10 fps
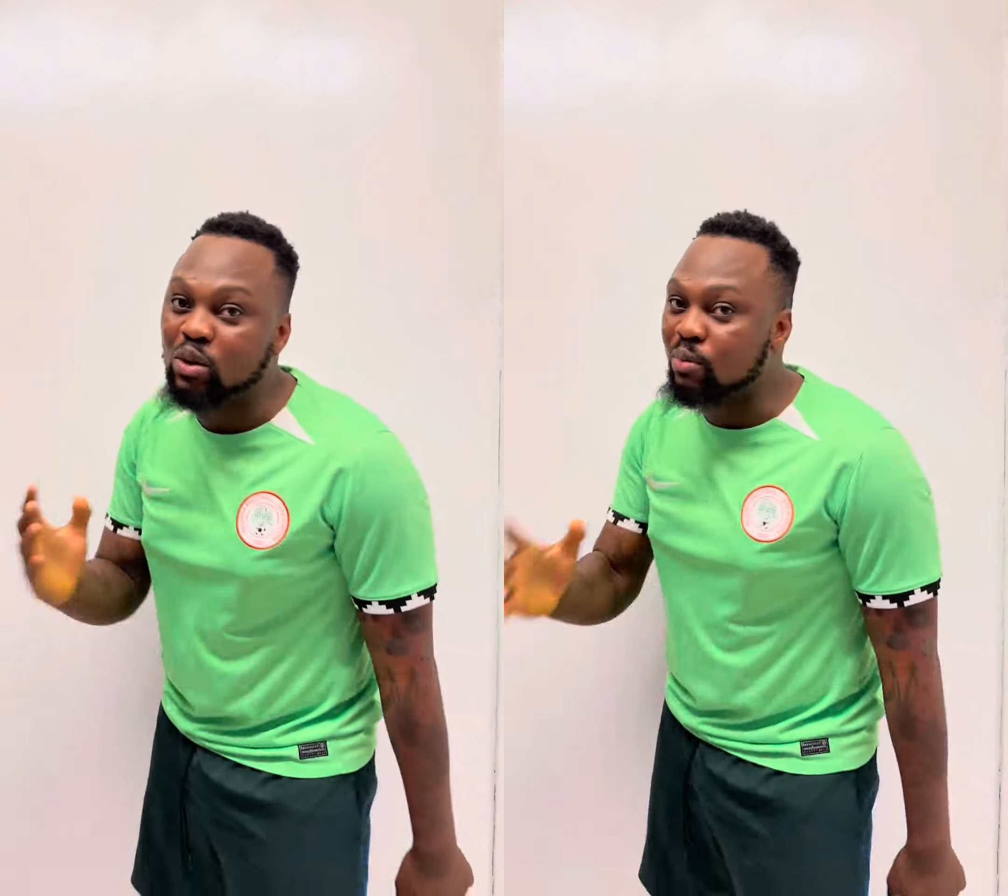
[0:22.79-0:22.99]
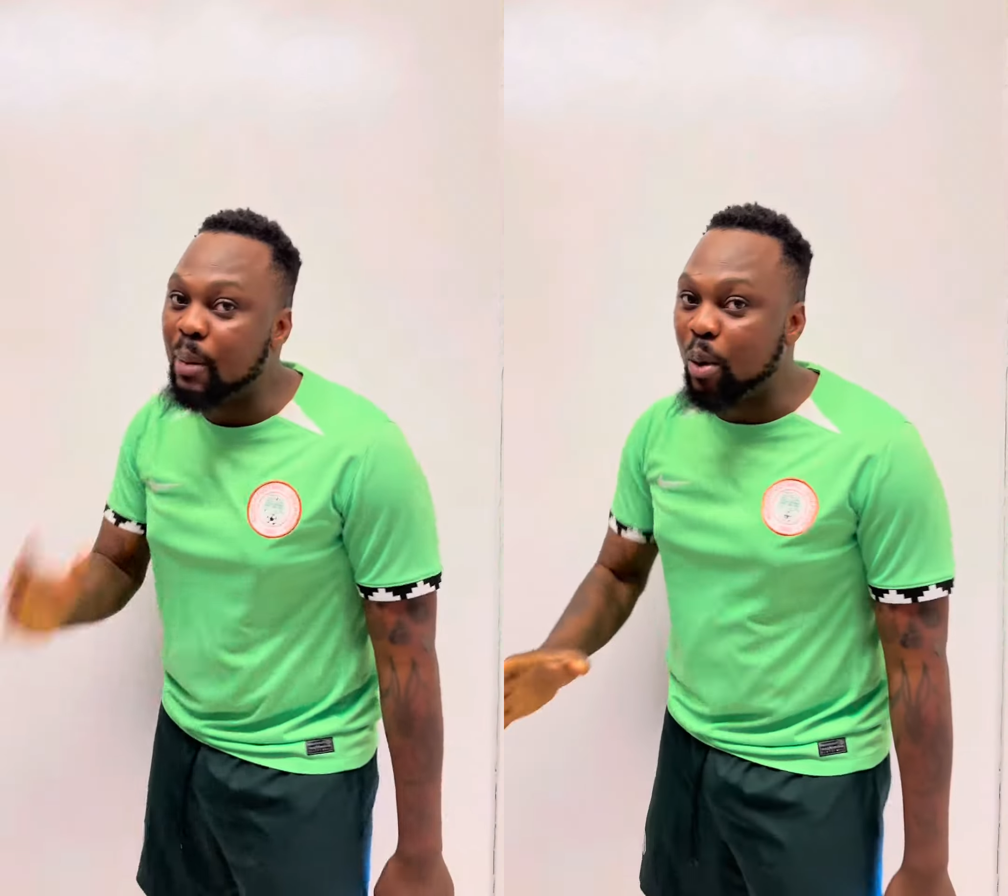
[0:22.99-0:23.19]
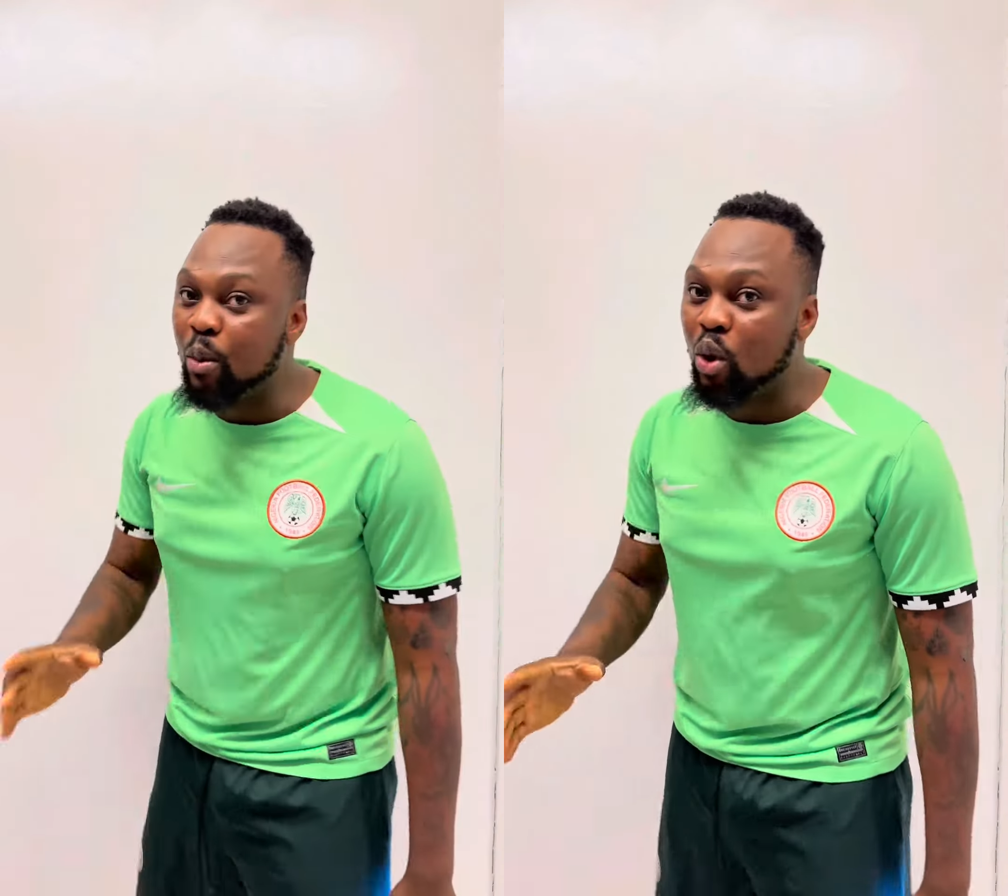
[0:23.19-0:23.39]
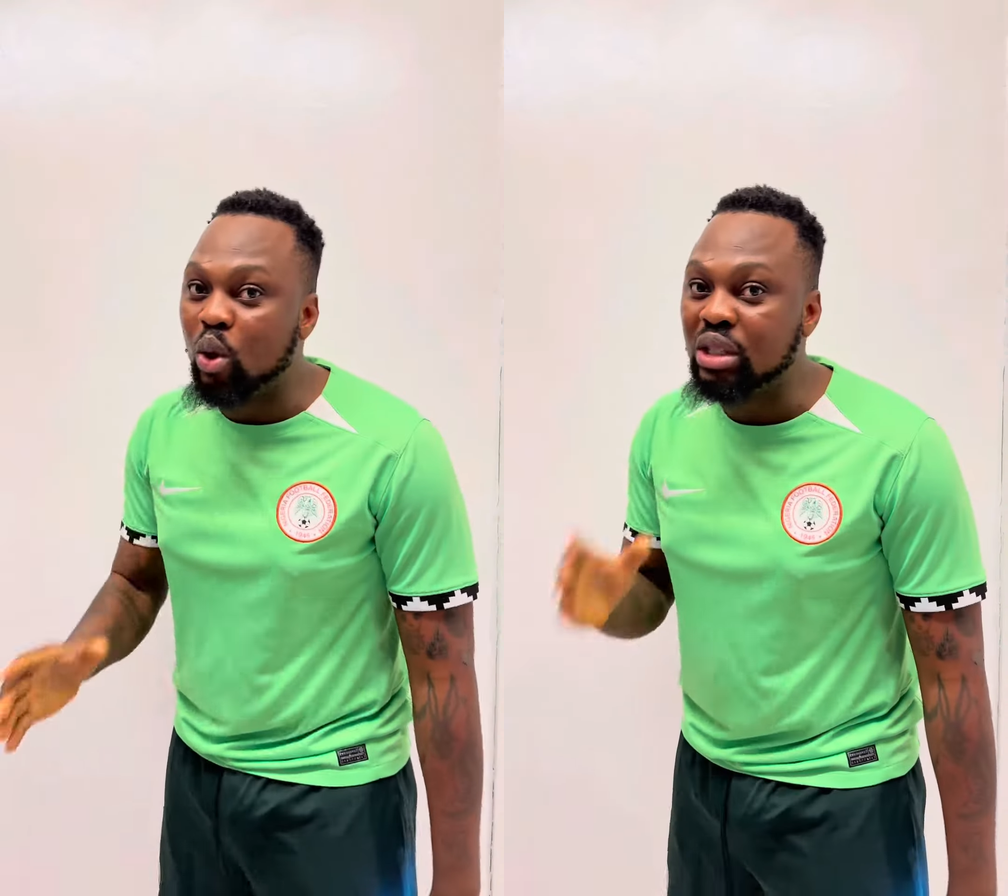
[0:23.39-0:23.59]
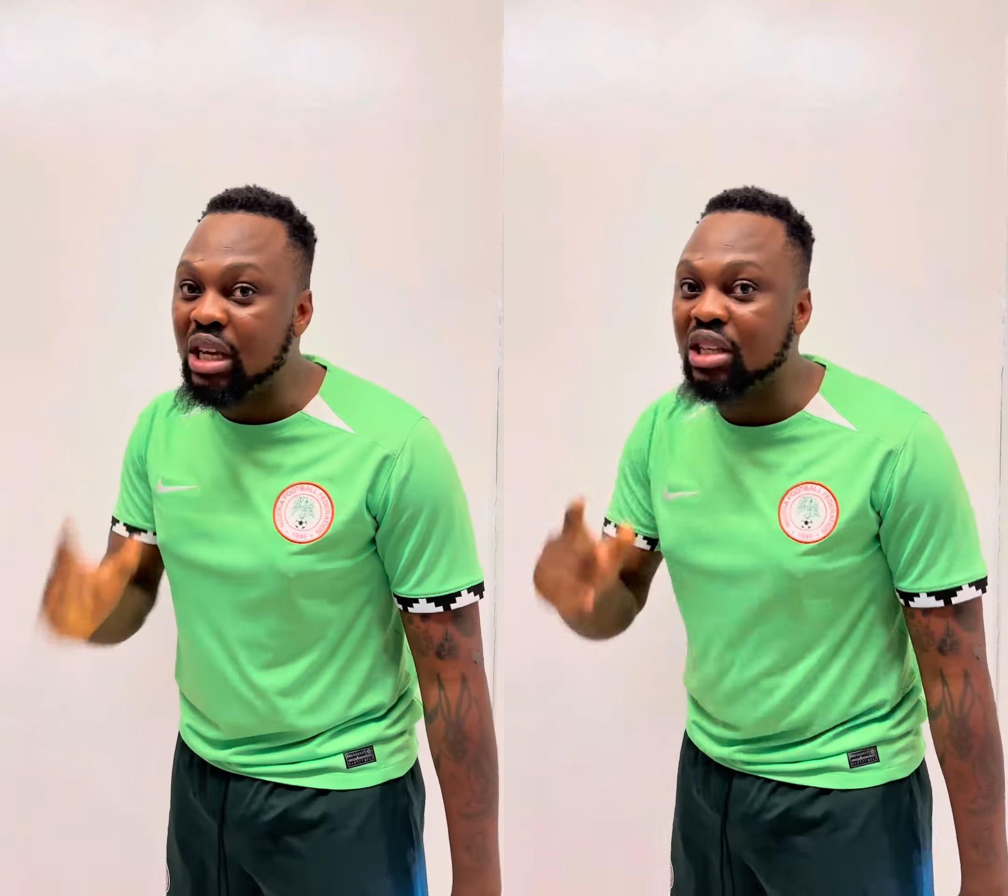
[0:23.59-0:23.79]
with my promo
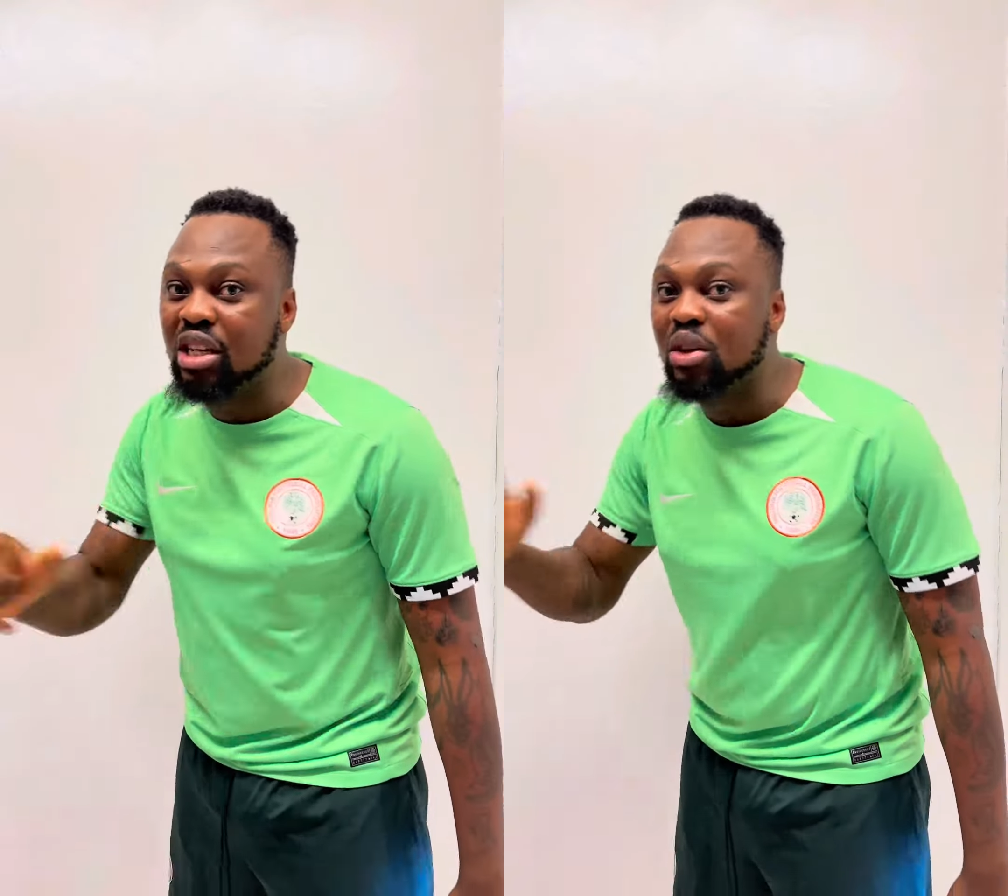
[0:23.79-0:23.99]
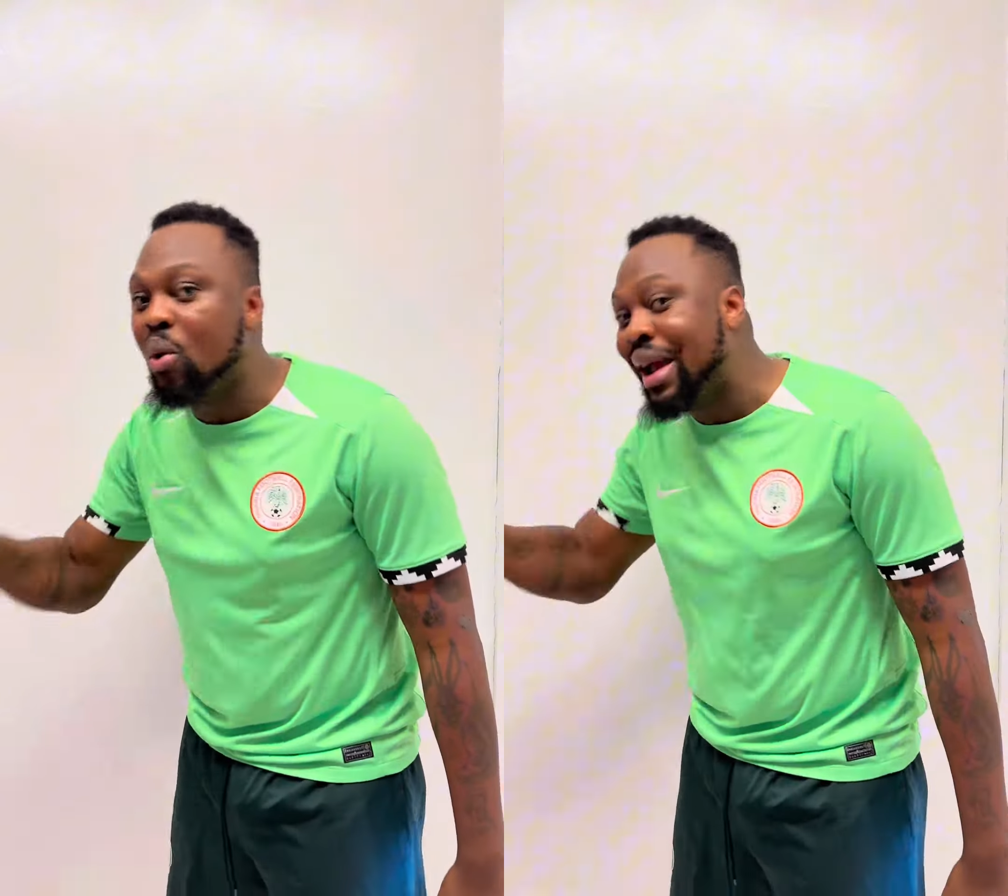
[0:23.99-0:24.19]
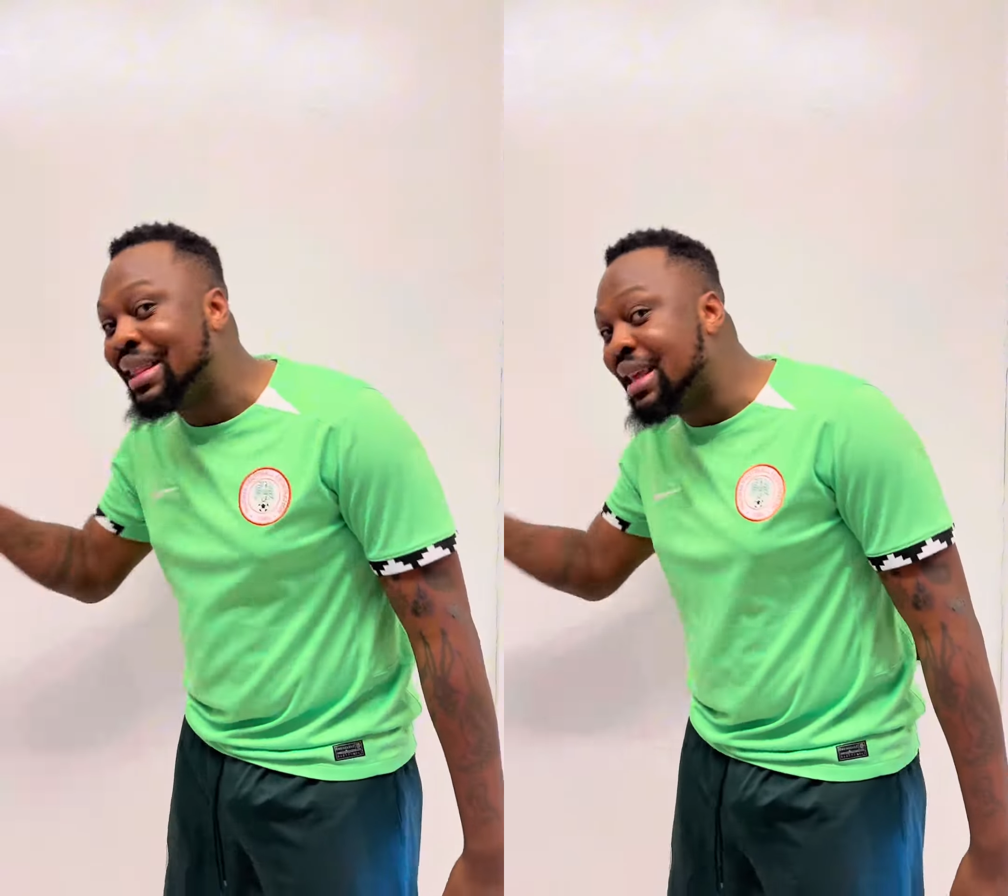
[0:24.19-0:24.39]
code EGUN,